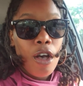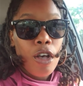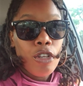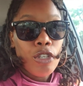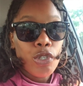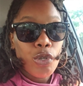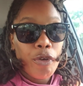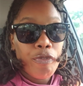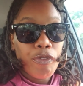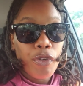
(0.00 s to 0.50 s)

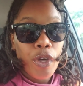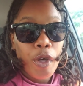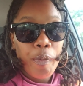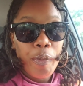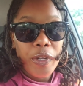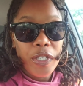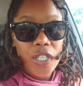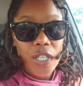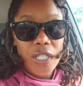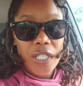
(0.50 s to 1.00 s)
So if you can
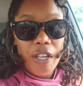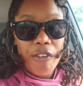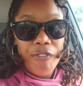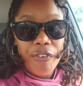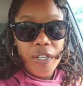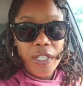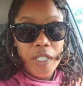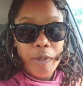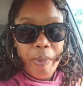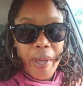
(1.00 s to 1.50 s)
put yourself
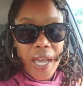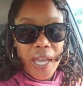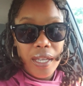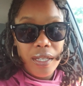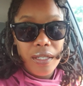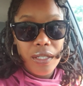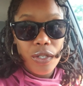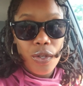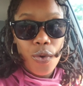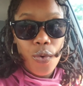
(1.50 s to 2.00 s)
in a
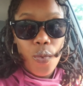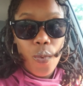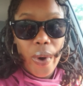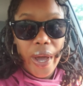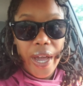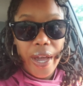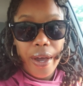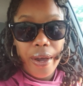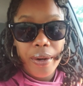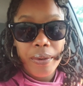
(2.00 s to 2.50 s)
space
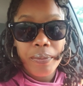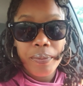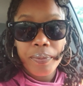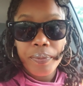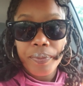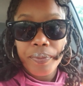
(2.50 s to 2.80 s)
where